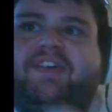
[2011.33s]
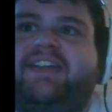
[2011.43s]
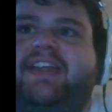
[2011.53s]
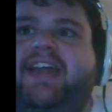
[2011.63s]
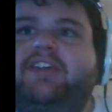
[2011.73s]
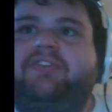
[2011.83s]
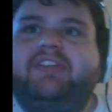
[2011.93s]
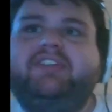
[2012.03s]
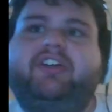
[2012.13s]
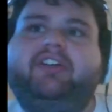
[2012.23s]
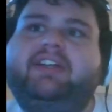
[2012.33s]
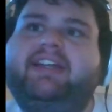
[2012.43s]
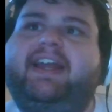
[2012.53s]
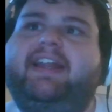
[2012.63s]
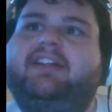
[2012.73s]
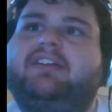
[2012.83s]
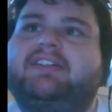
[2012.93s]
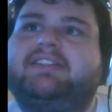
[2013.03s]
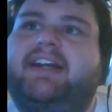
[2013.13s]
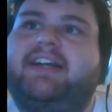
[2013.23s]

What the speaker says: Yeah, you're really struggling to get in. It's like,